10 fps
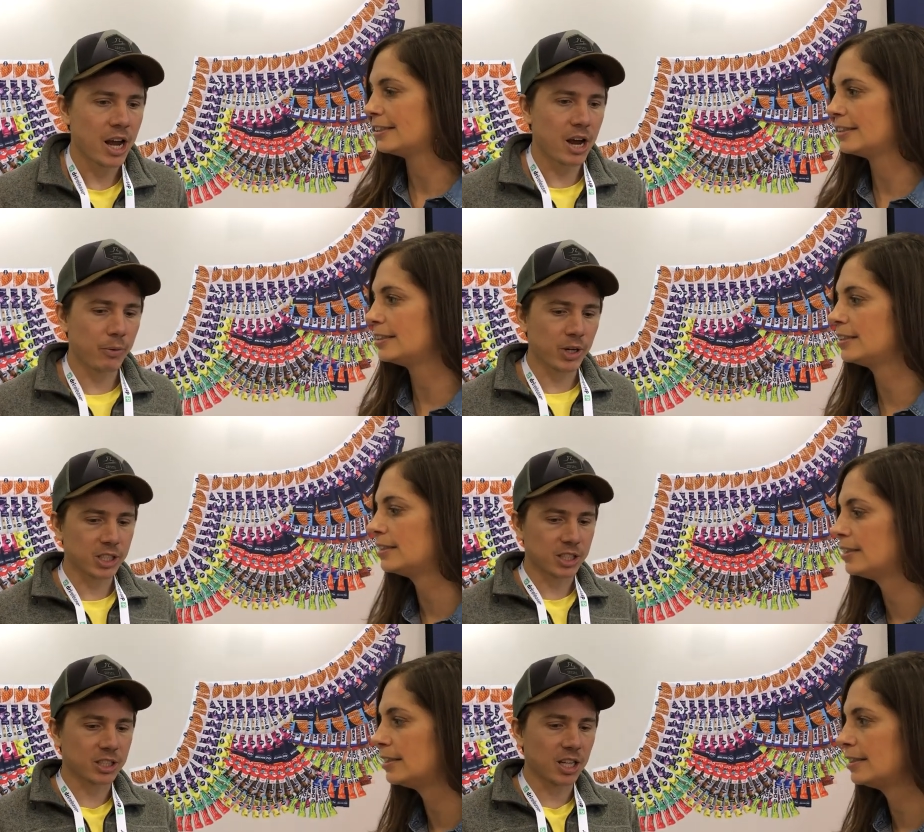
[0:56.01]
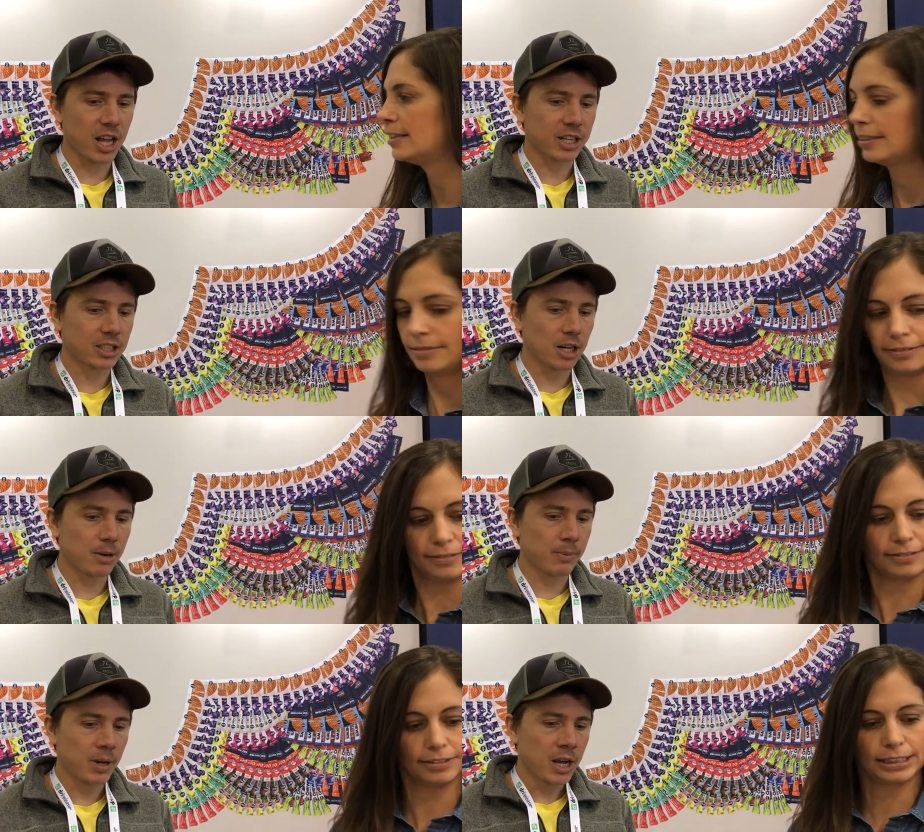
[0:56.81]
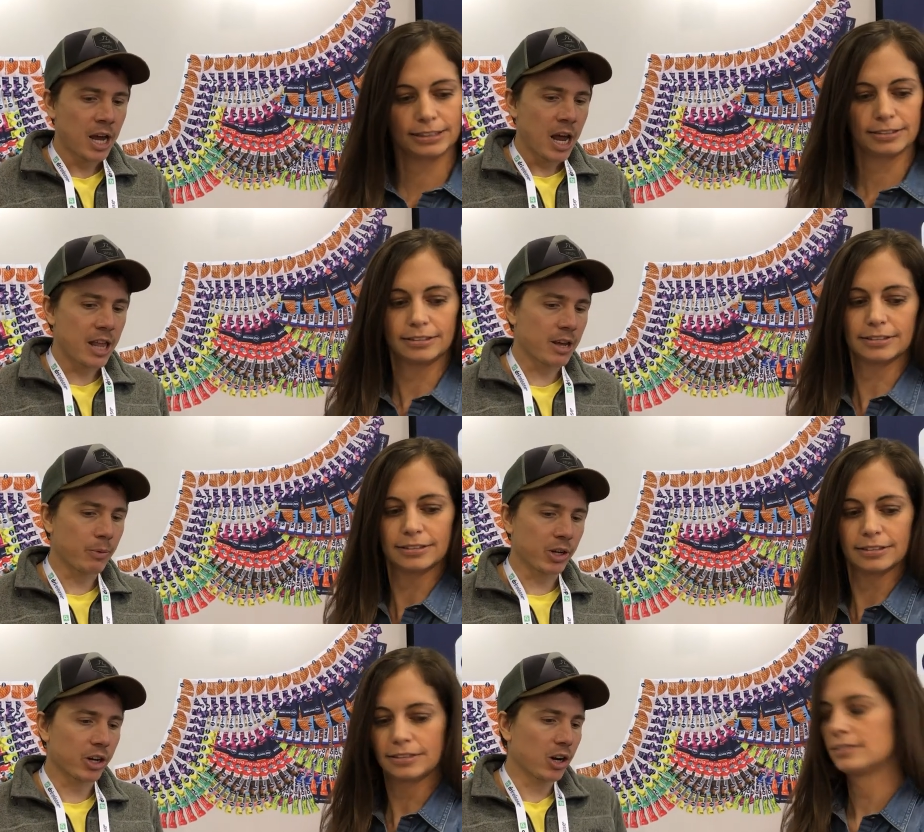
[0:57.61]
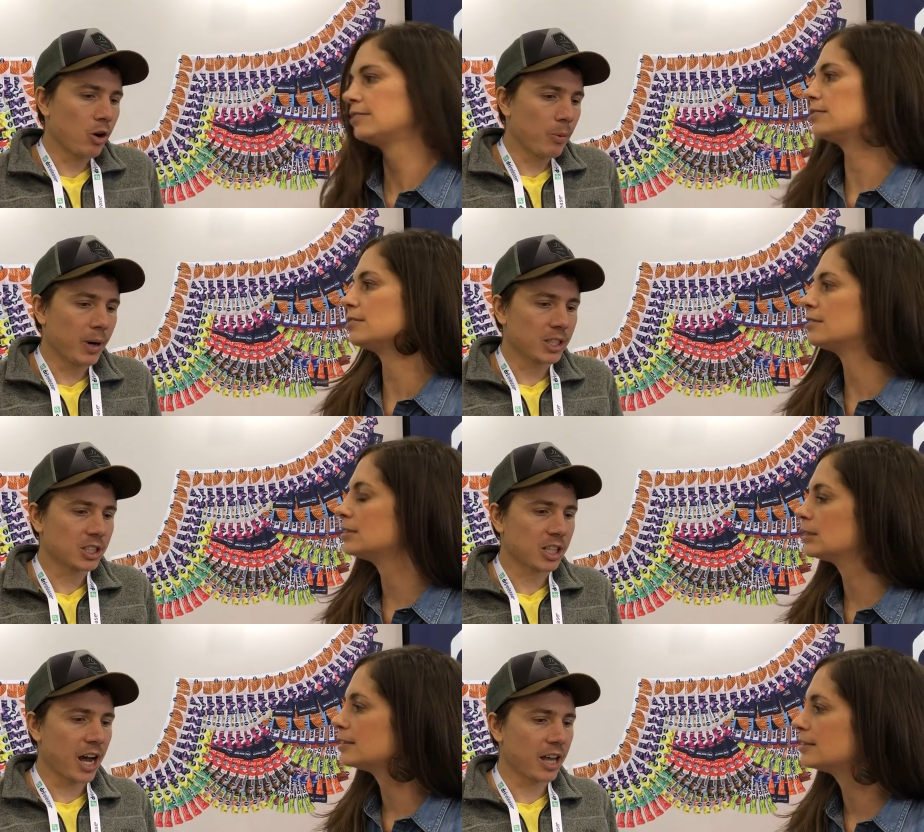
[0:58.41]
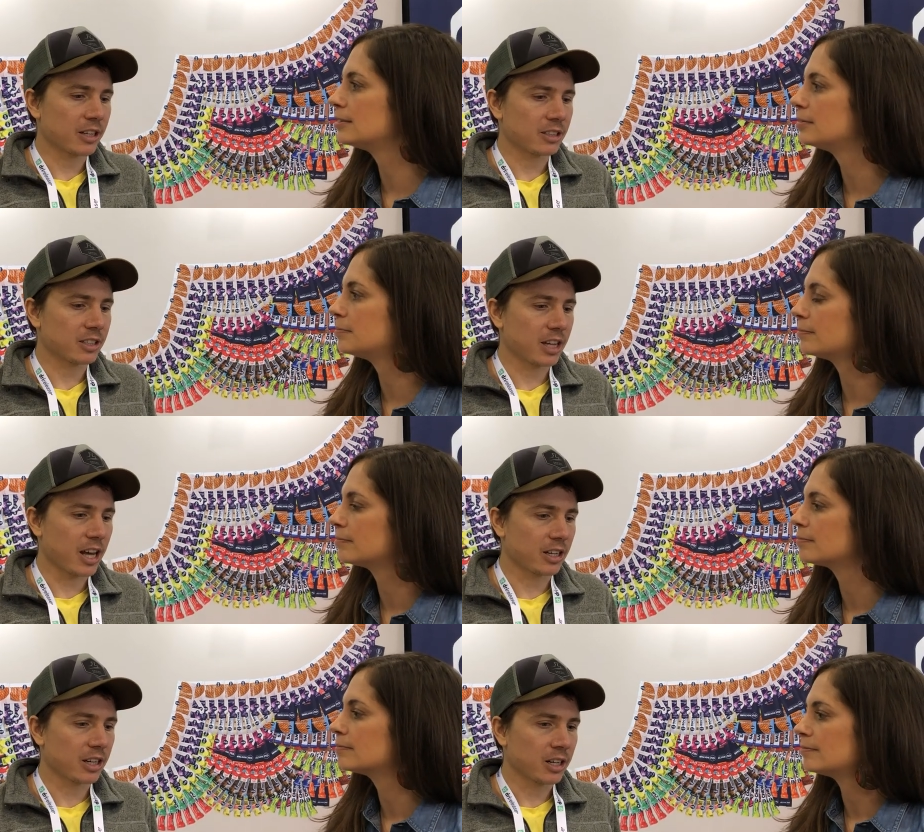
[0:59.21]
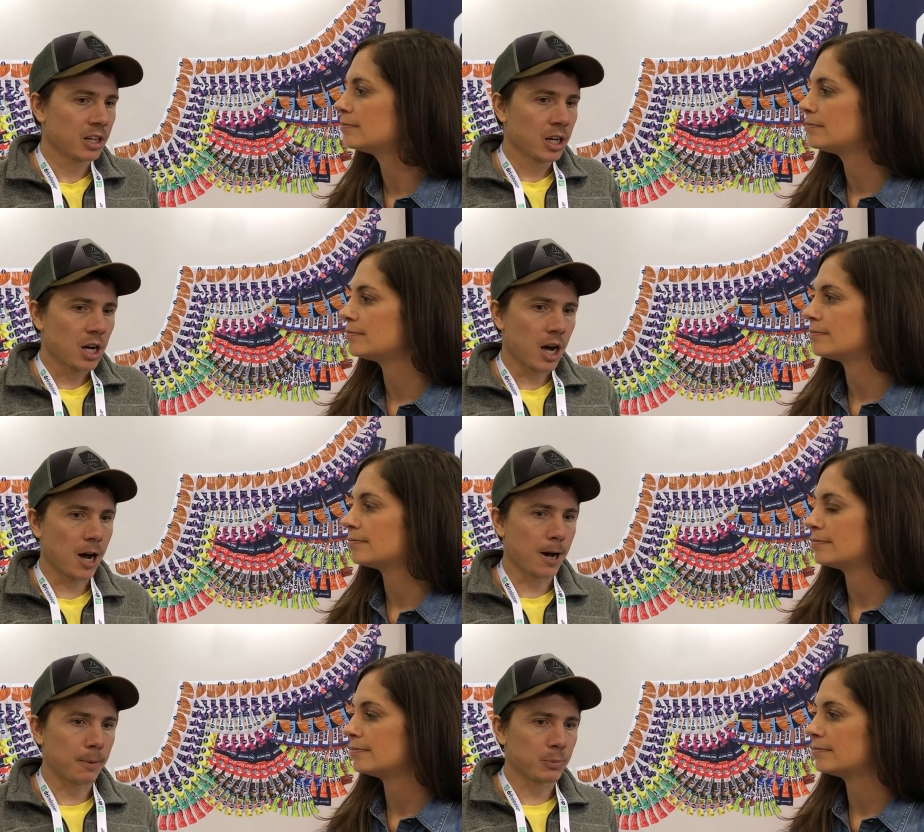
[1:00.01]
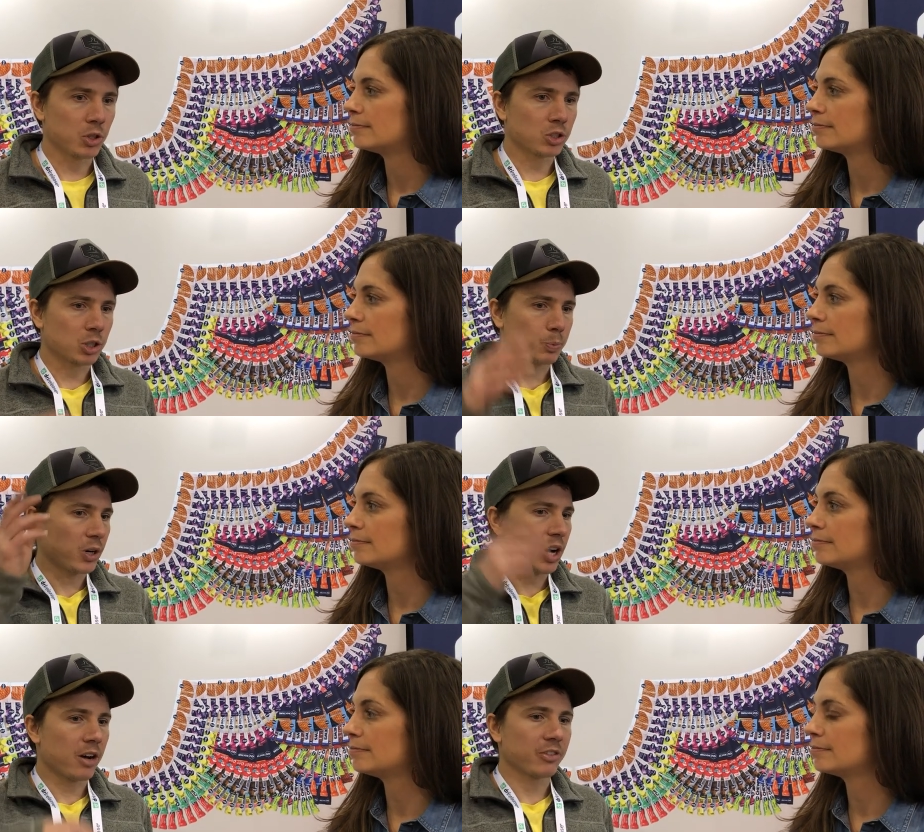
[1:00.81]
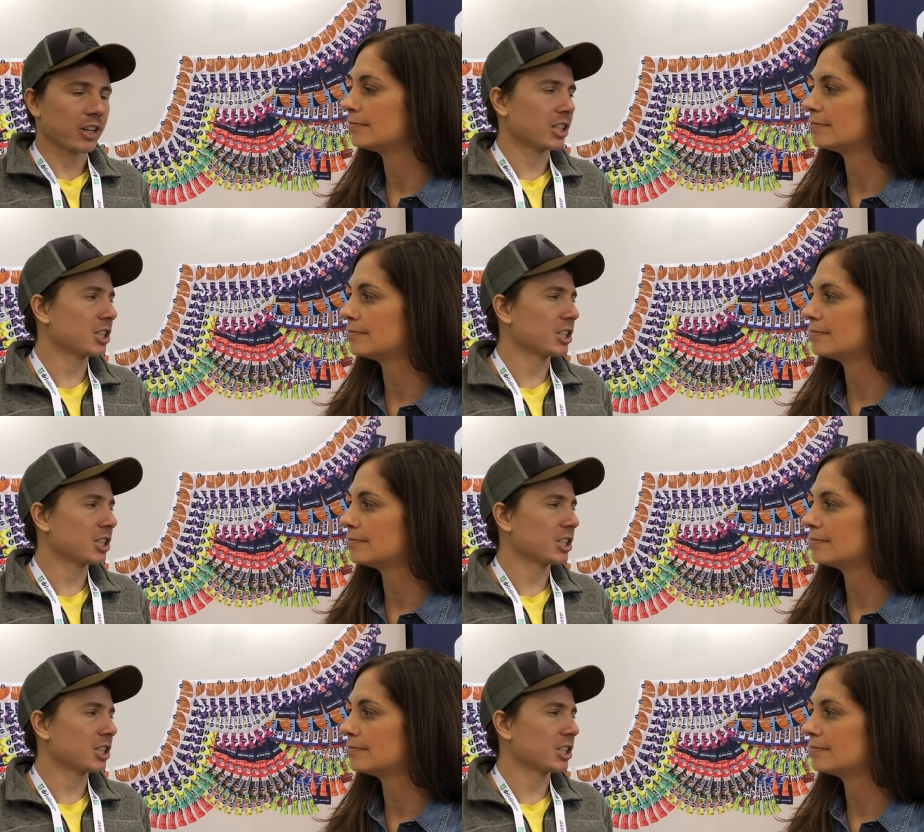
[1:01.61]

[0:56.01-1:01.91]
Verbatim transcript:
Speaker 1: And we just collect them, and then when you get a whole bunch gathered together, um, you just print off